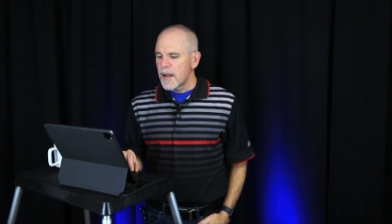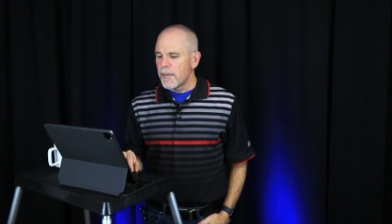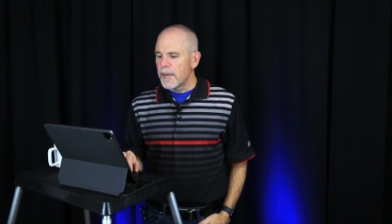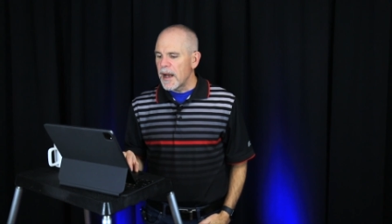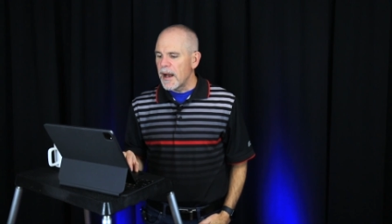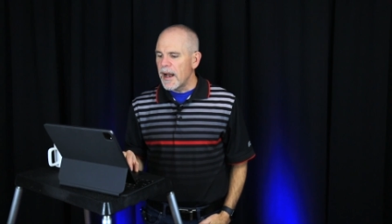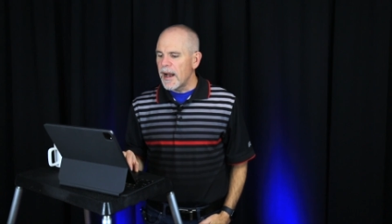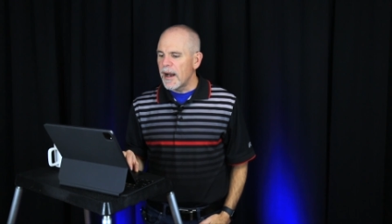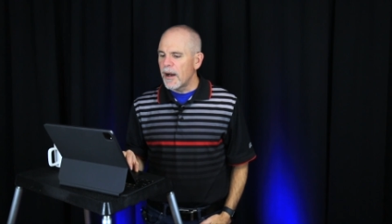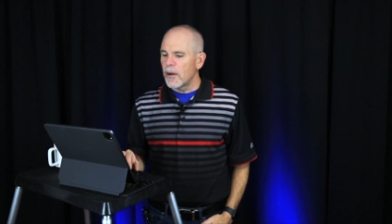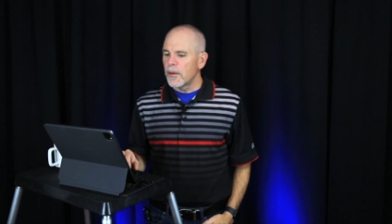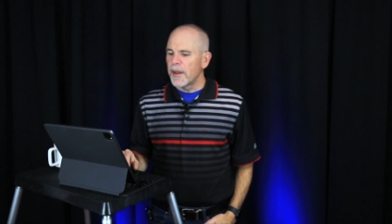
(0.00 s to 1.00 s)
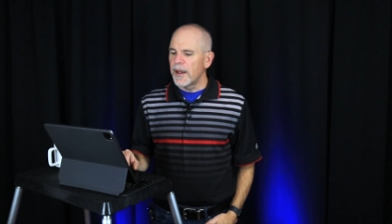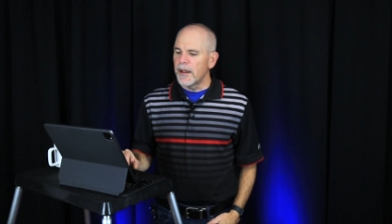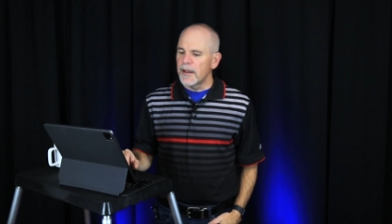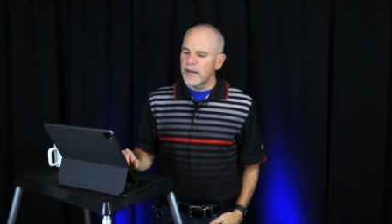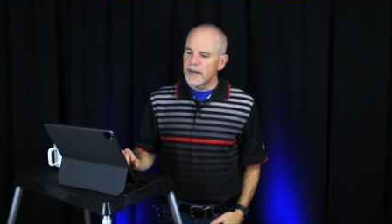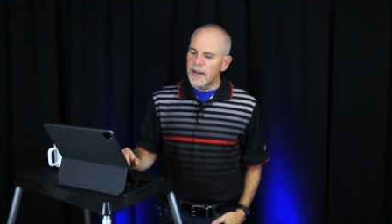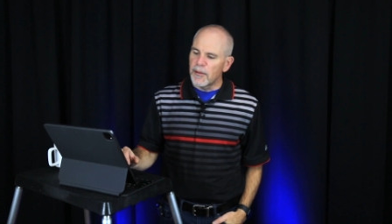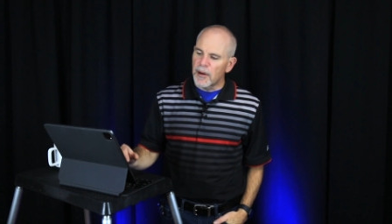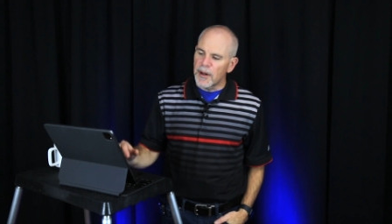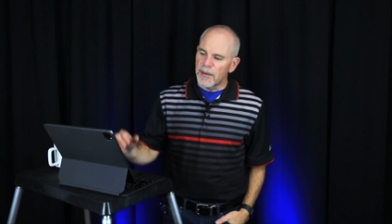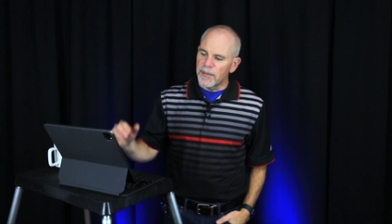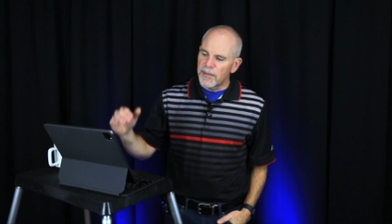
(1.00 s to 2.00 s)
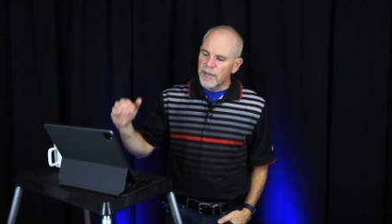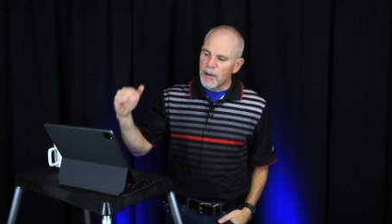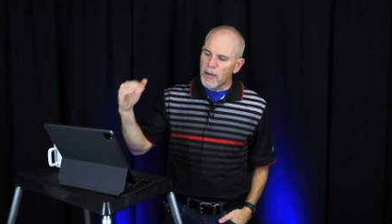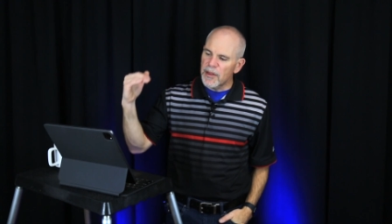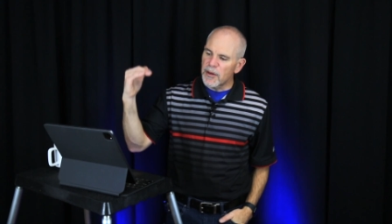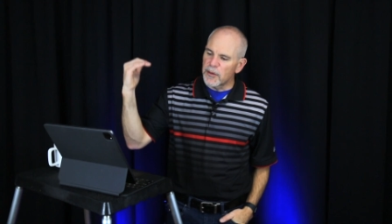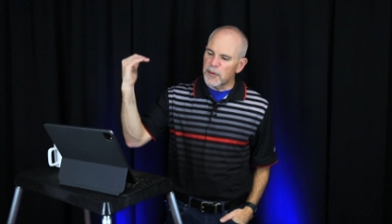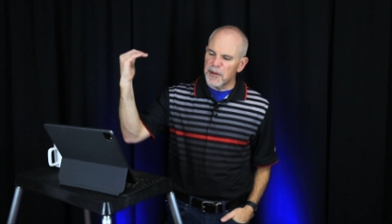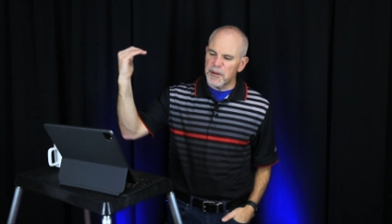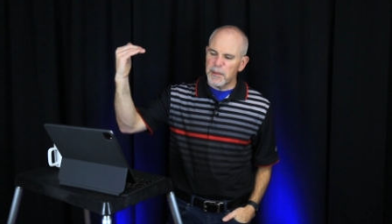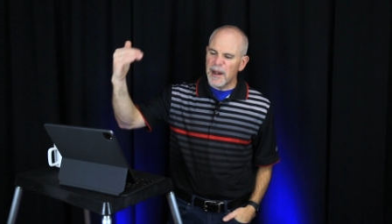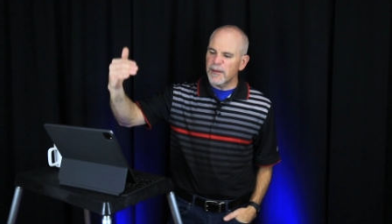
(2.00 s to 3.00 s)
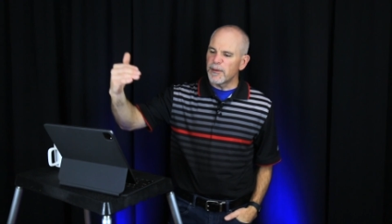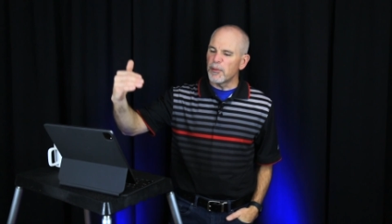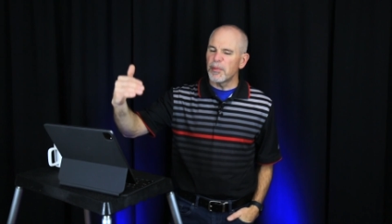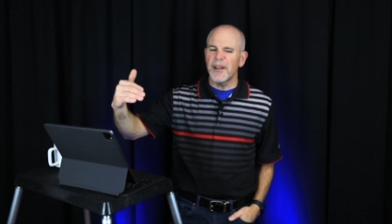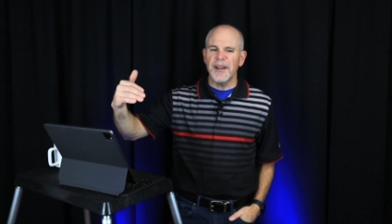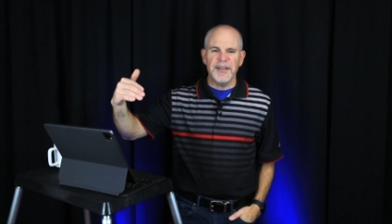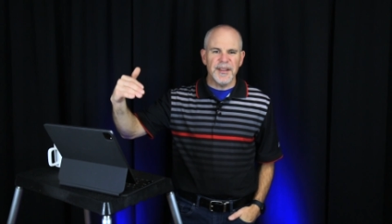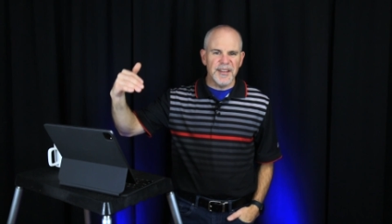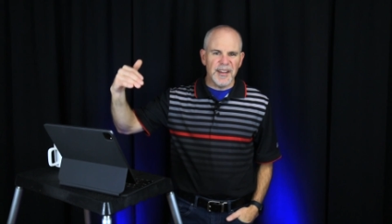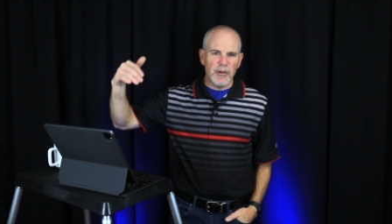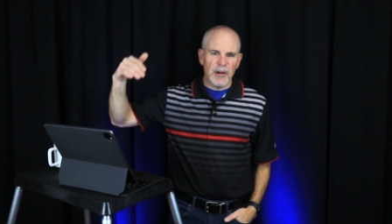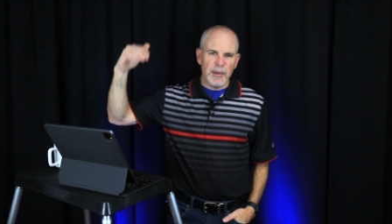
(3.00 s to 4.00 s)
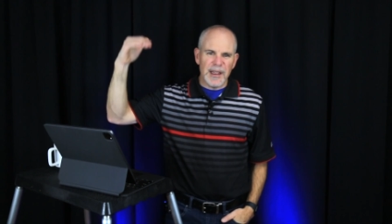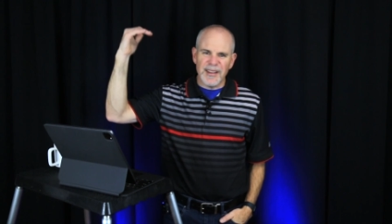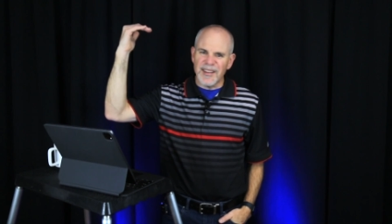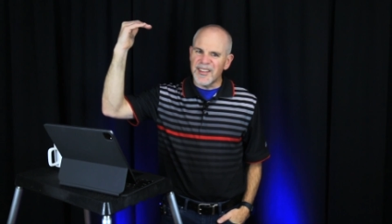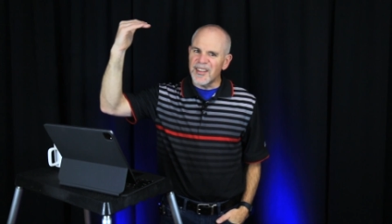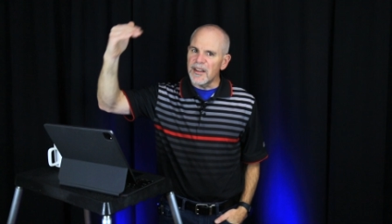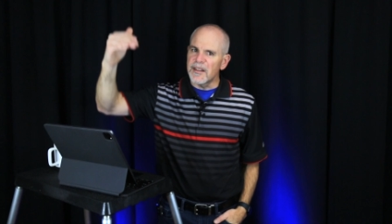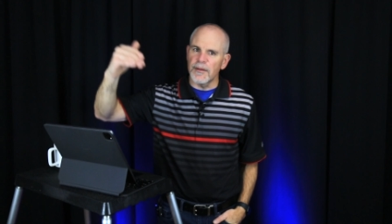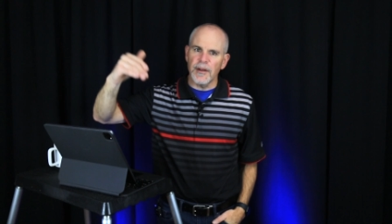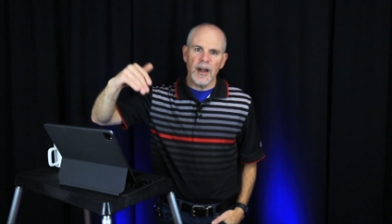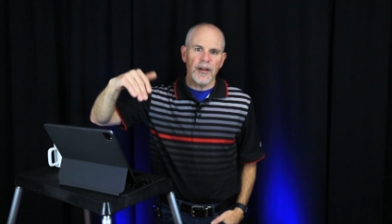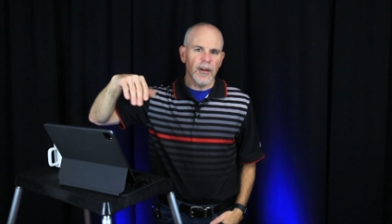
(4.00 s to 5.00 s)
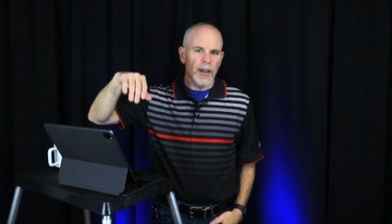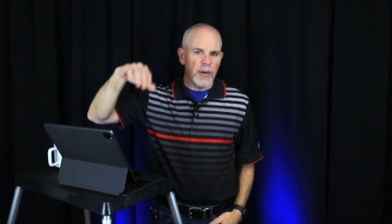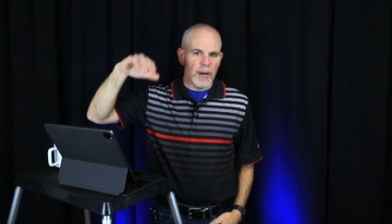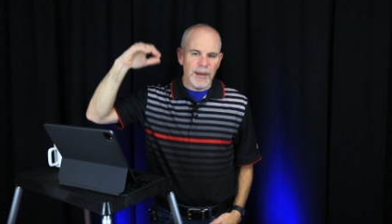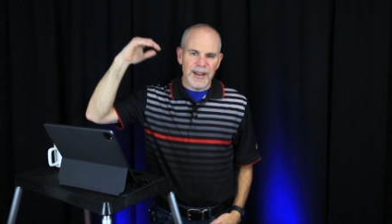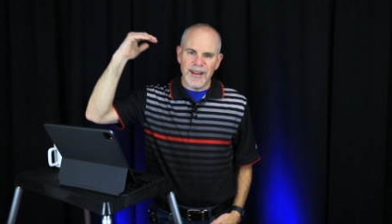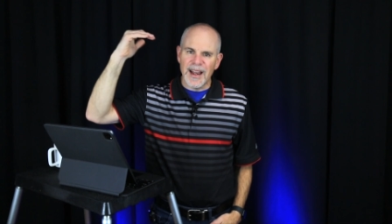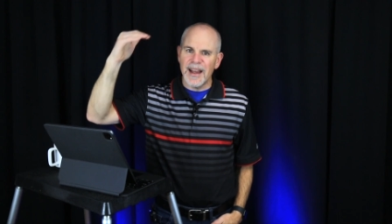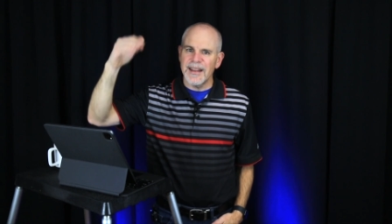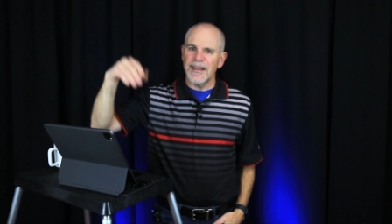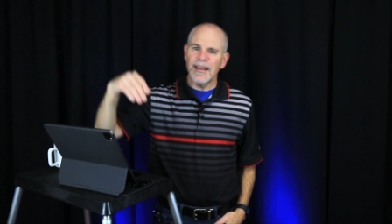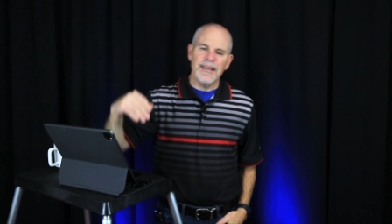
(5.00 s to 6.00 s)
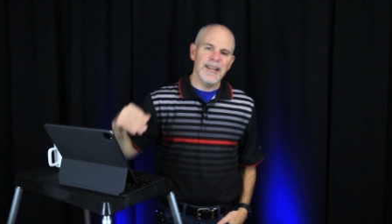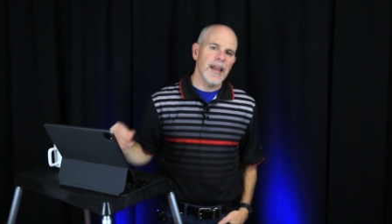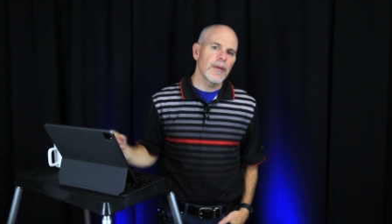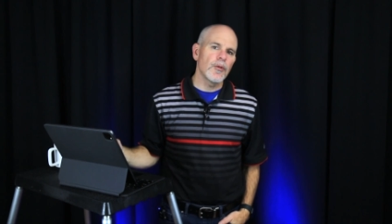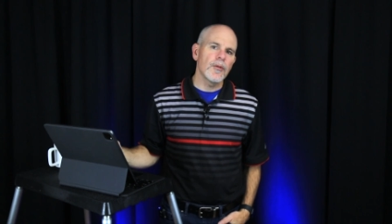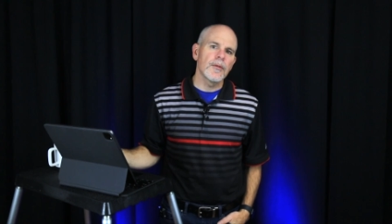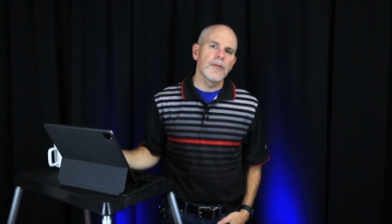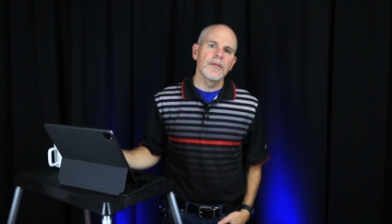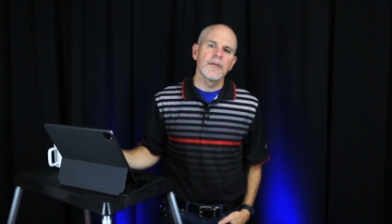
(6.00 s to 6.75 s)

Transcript: about how they they want to they want those respectful places. They want to be at the seats of honor. They want to be at the head of the table.